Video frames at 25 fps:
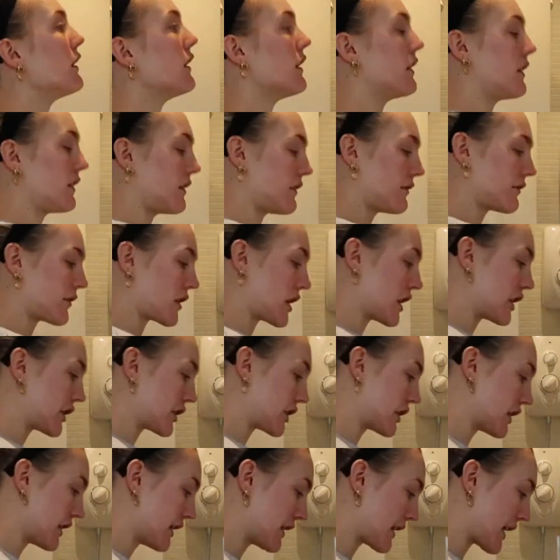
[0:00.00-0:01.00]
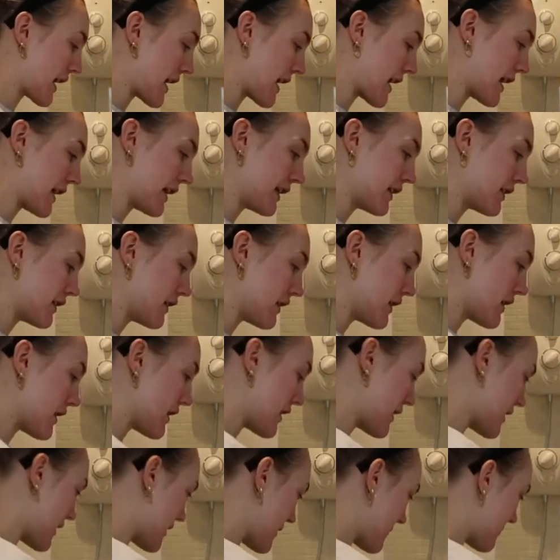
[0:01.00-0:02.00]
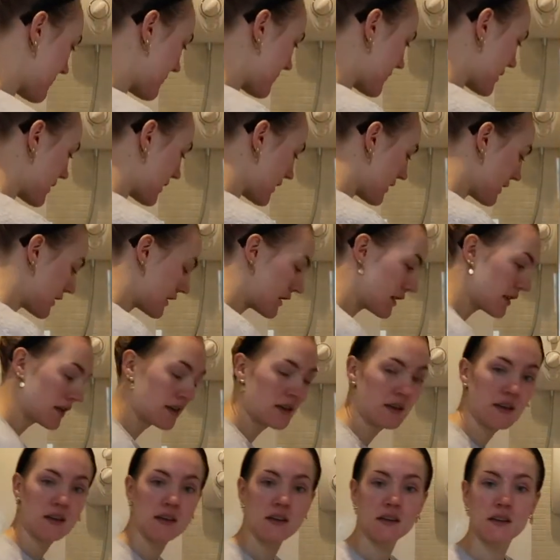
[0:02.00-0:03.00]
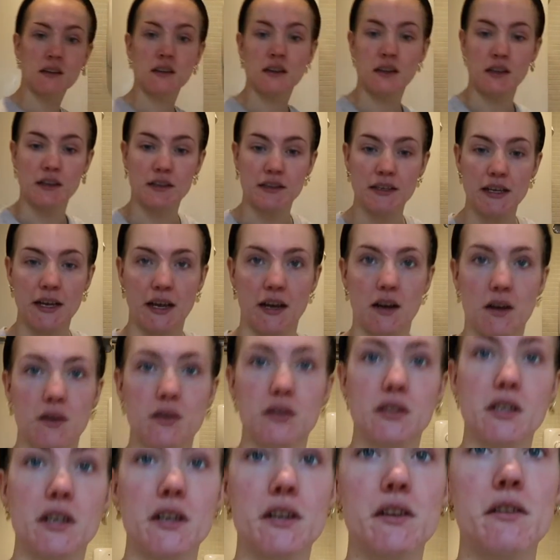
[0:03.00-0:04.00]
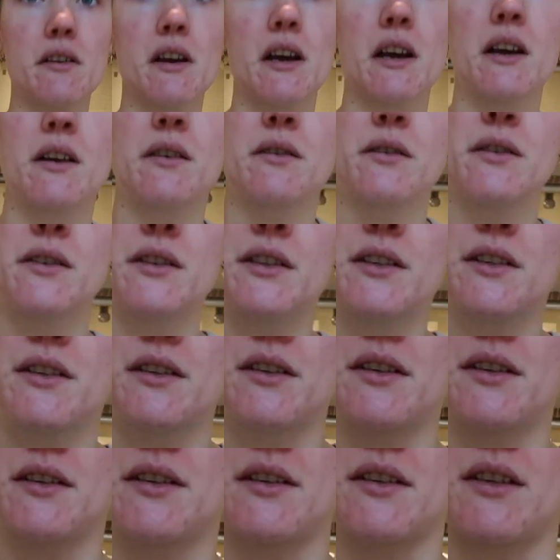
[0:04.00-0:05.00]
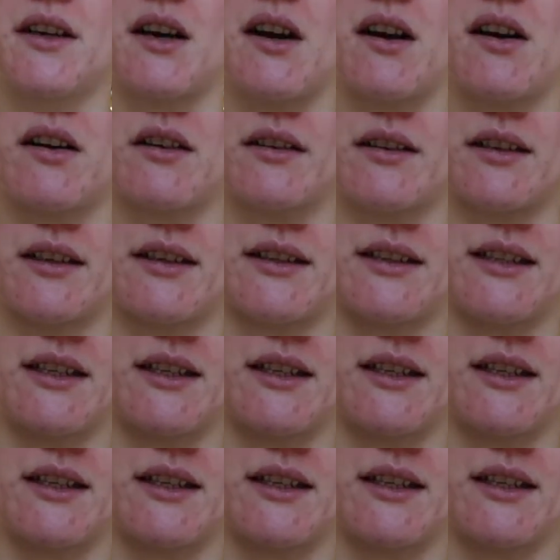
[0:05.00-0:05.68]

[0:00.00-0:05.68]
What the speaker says: Oh, fresh. Okay. And yeah, I'll show you how dark this